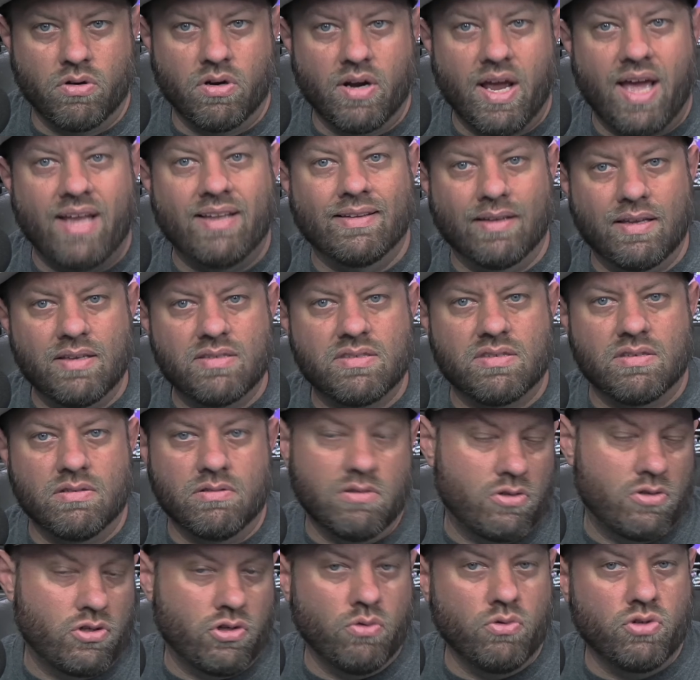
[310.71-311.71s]
and listen
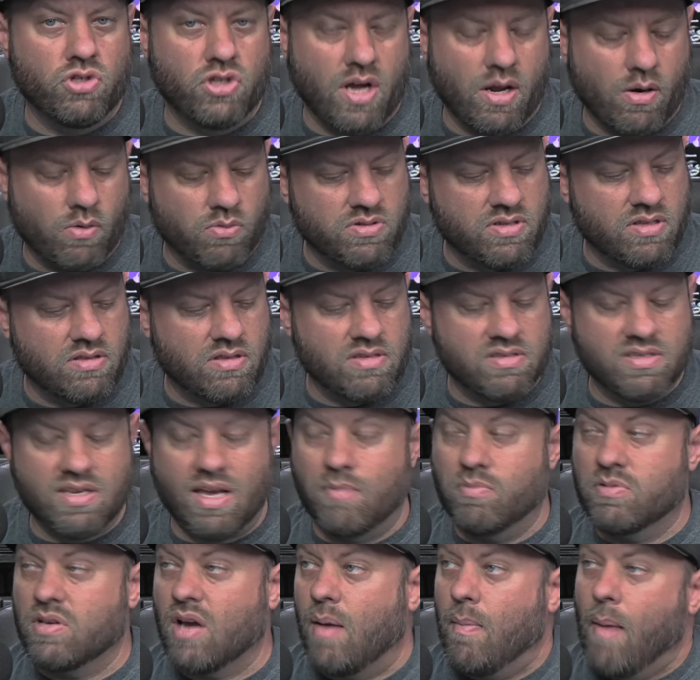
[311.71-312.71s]
to two channels at the
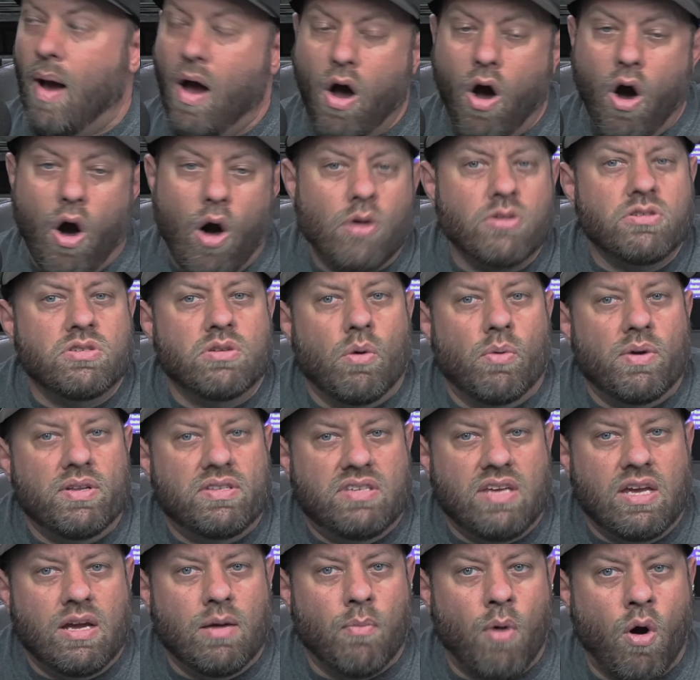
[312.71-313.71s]
same time. Also with
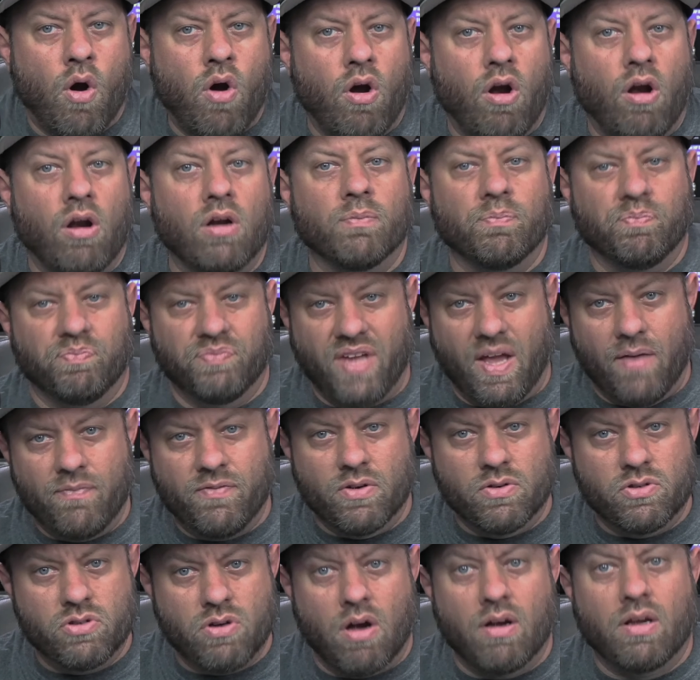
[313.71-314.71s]
DMR, if
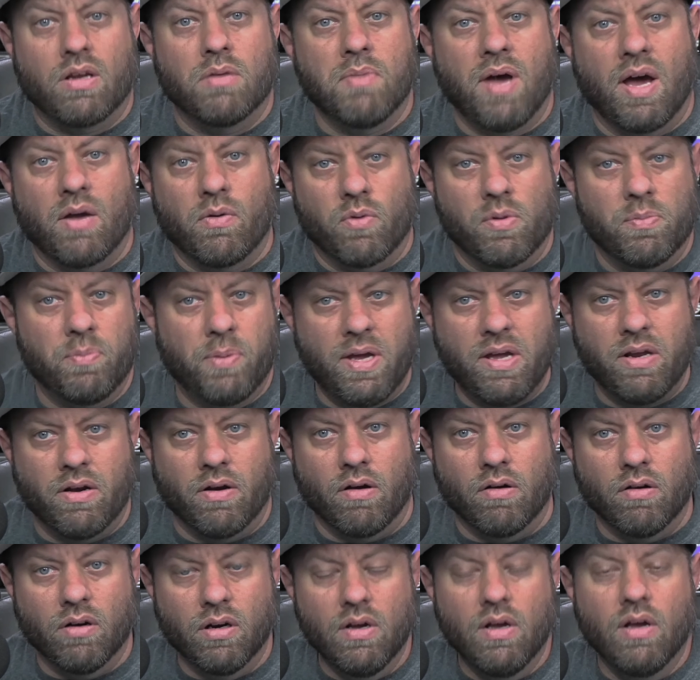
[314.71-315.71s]
you're talking about a
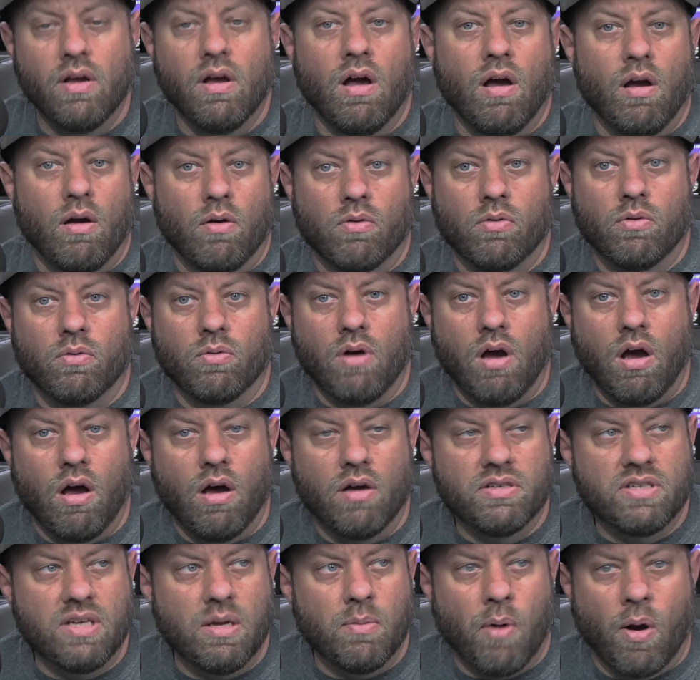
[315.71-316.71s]
repeater,
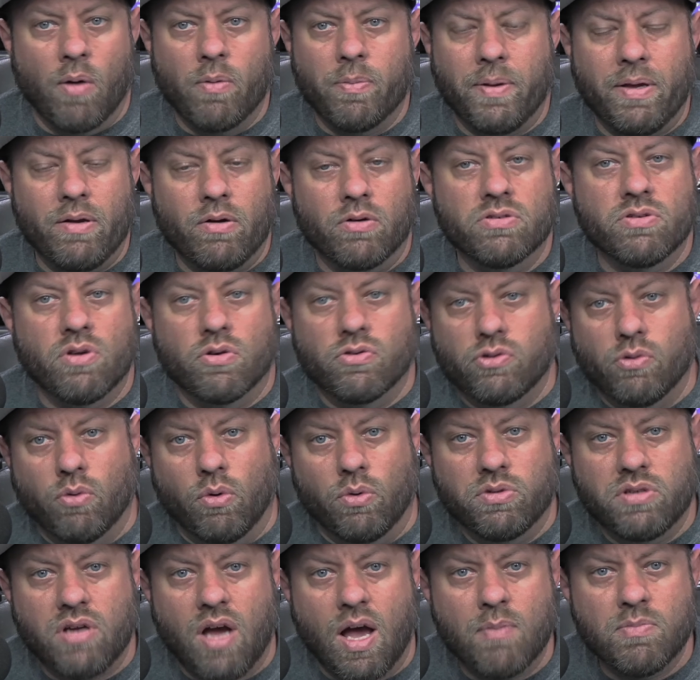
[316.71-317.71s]
uh, DMR repeaters are
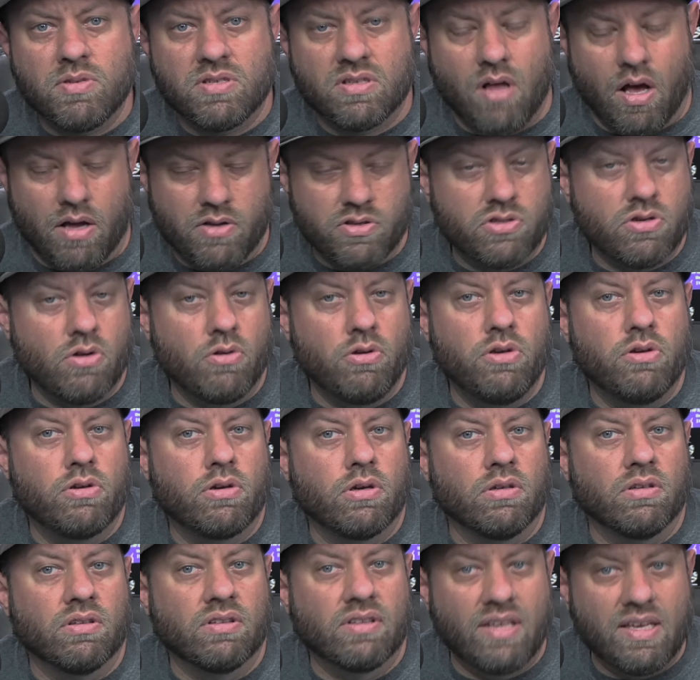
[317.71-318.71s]
dual time slots. So you
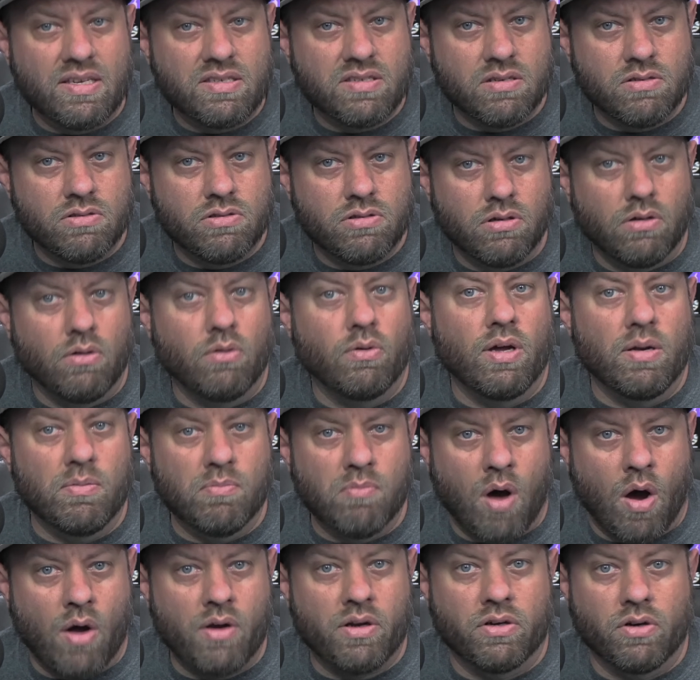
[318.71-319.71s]
can listen to and
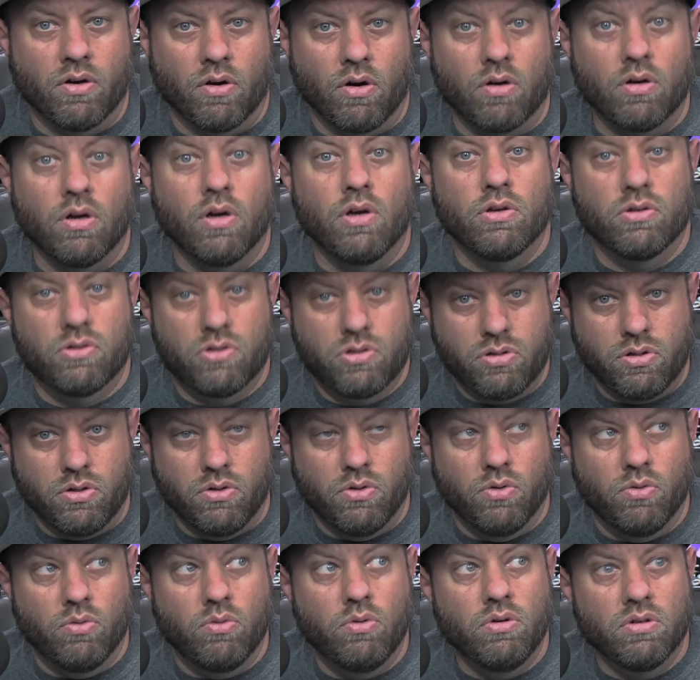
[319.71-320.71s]
monitor
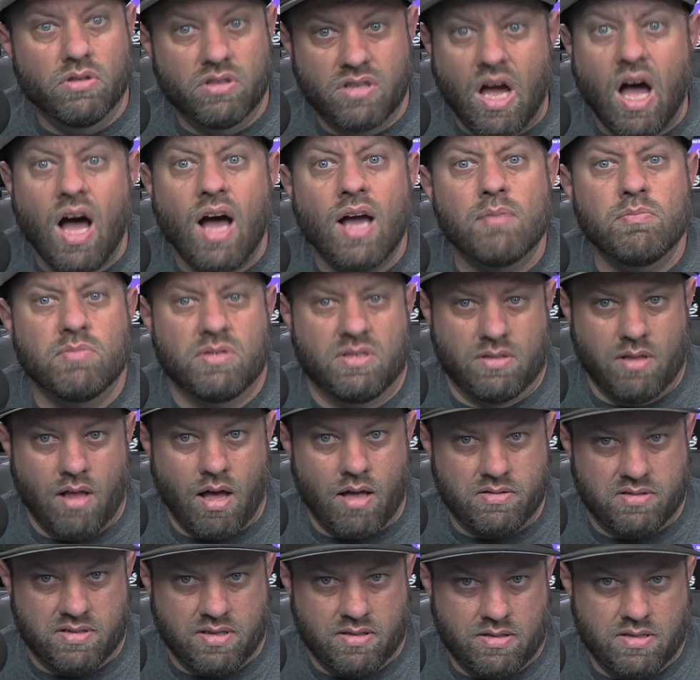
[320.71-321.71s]
two time
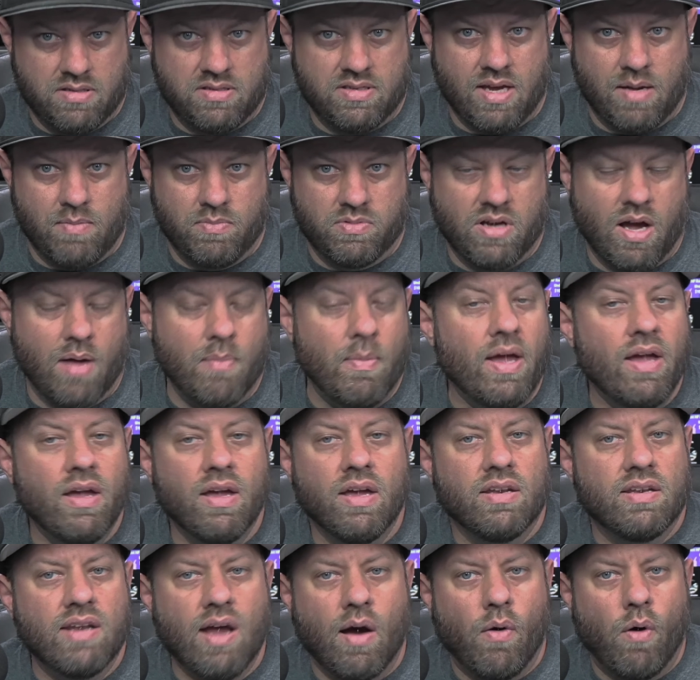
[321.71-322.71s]
slots at the same time.
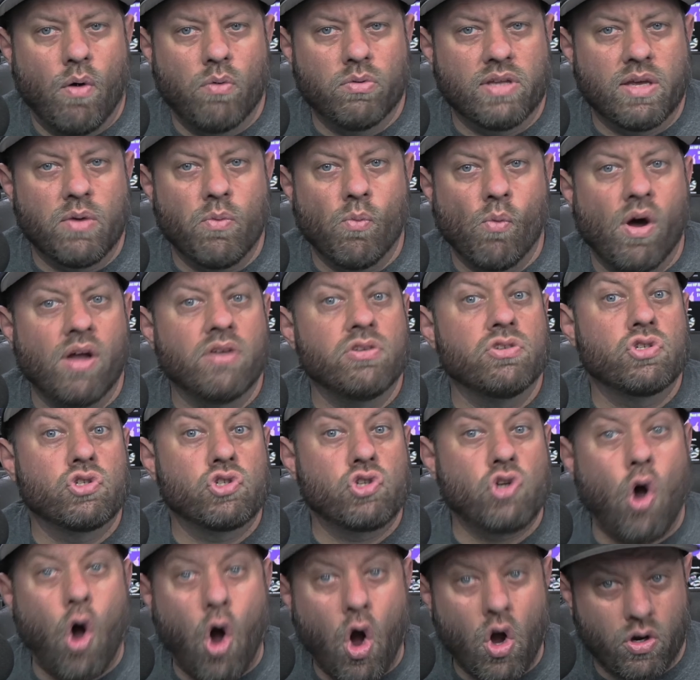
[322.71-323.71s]
Now, only one
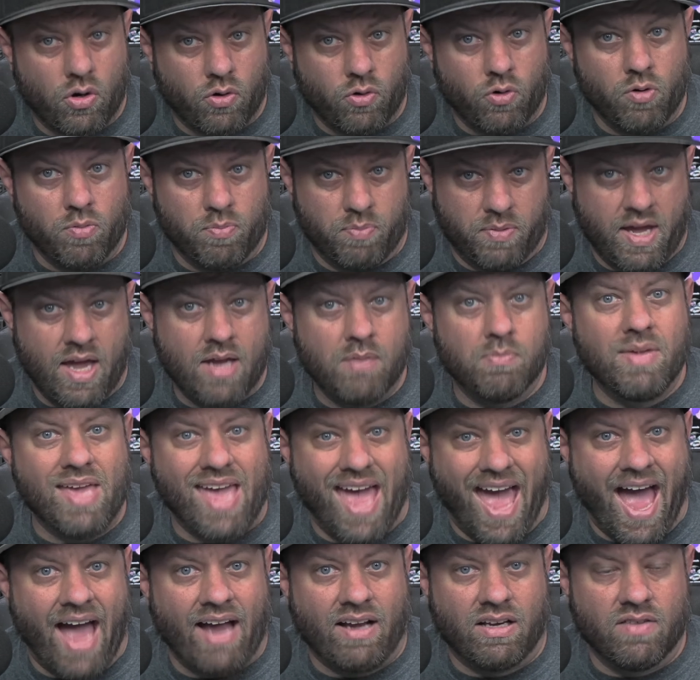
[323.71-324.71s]
talk group can
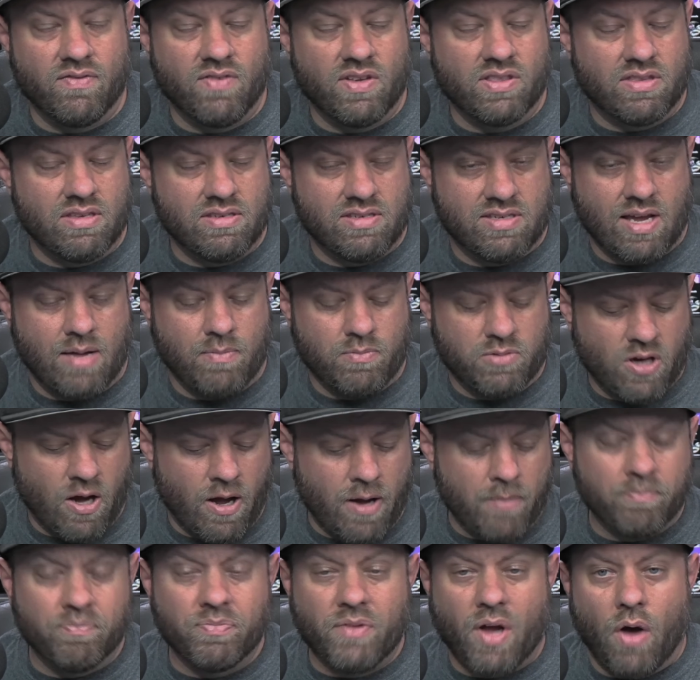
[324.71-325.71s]
be active at the same
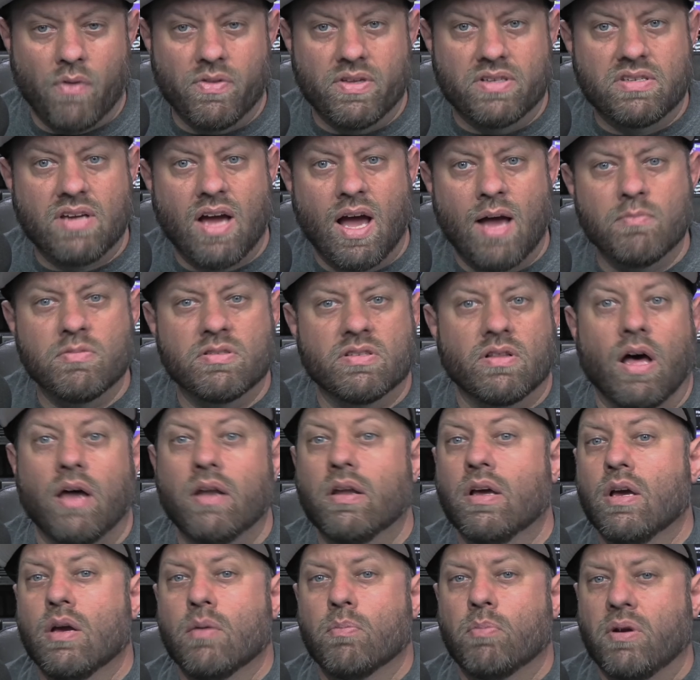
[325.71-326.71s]
time on the time
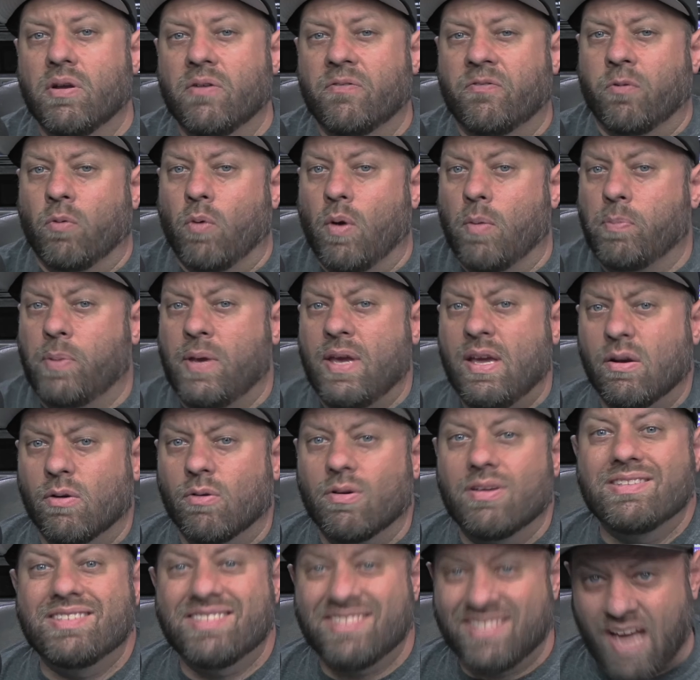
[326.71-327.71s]
slot. But if a
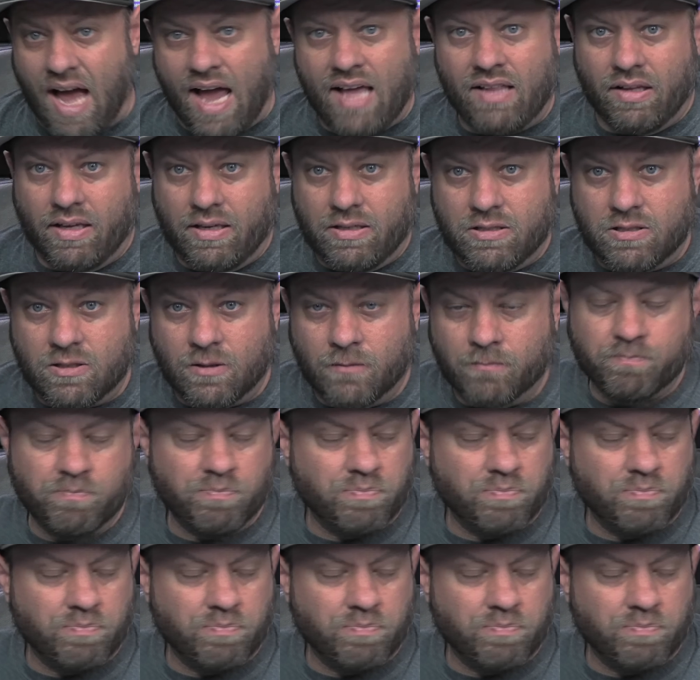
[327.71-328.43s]
repeater is silent,